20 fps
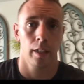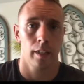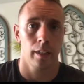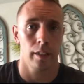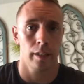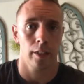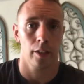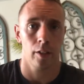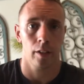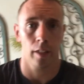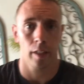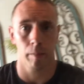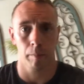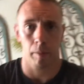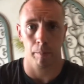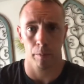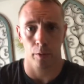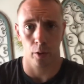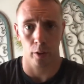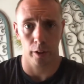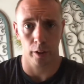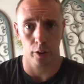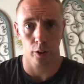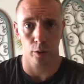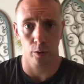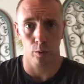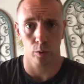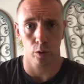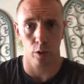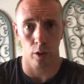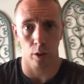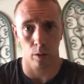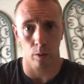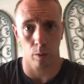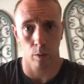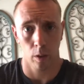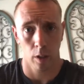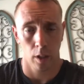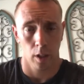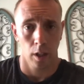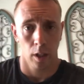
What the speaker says: And here I am, I'm 32. So